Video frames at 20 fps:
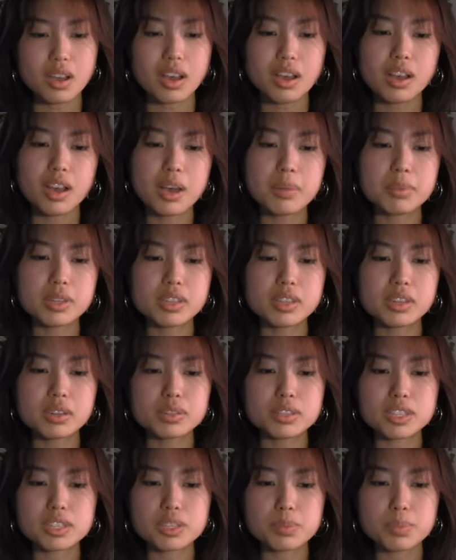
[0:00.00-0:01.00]
I'm a
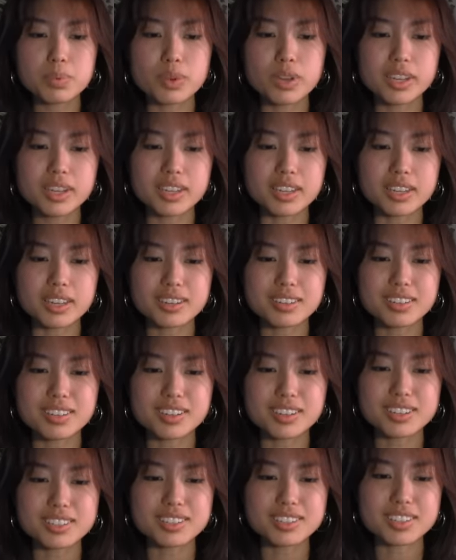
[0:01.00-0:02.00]
little disappointed.
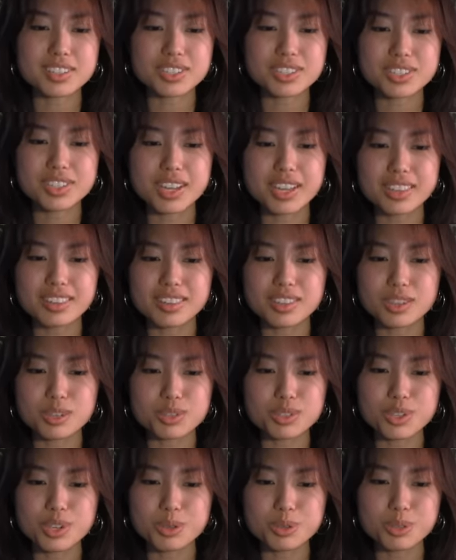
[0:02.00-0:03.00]
There's
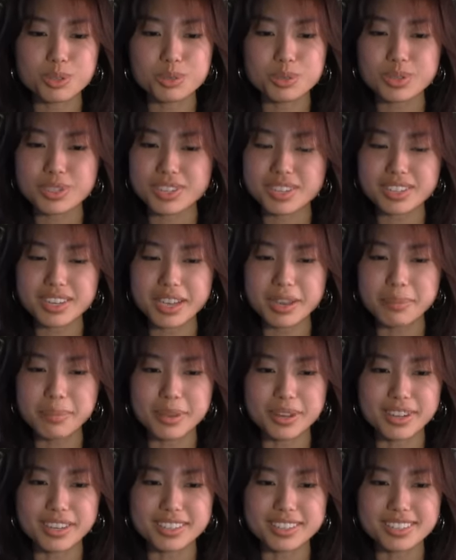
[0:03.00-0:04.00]
no used
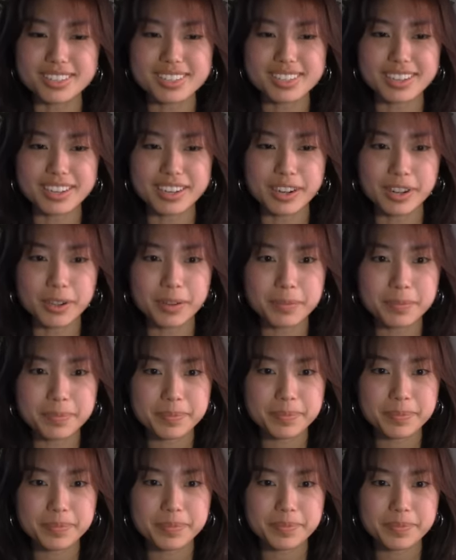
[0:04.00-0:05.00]
tampons here.
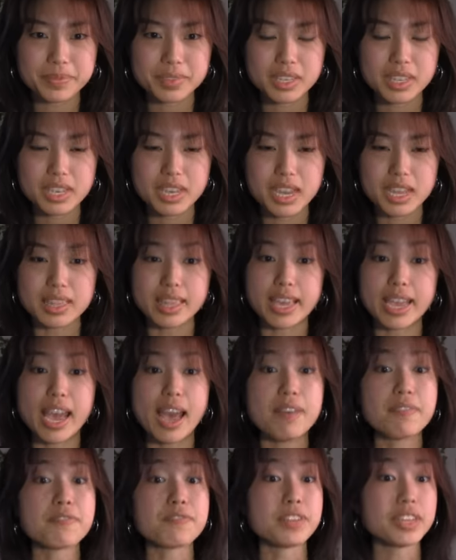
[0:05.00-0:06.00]
They
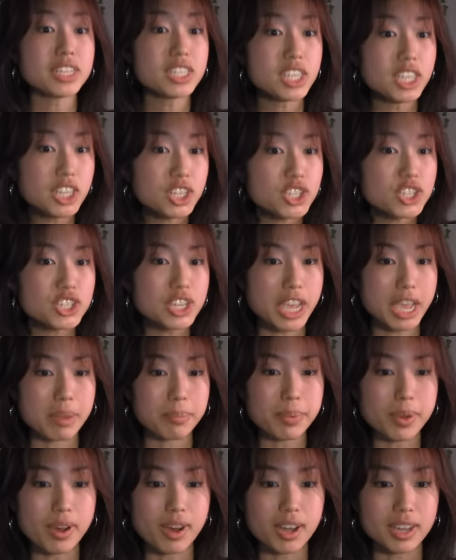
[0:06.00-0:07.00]
have vintage
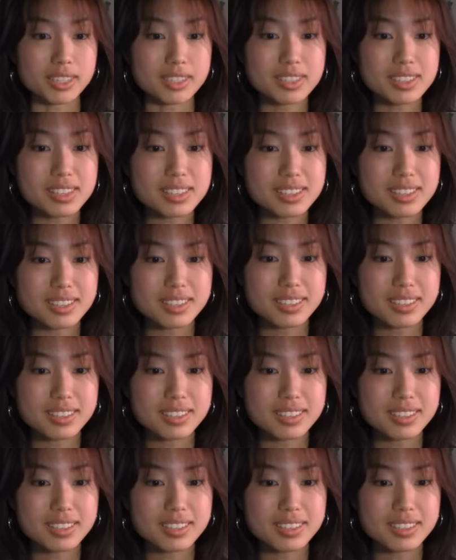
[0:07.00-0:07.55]
tampons.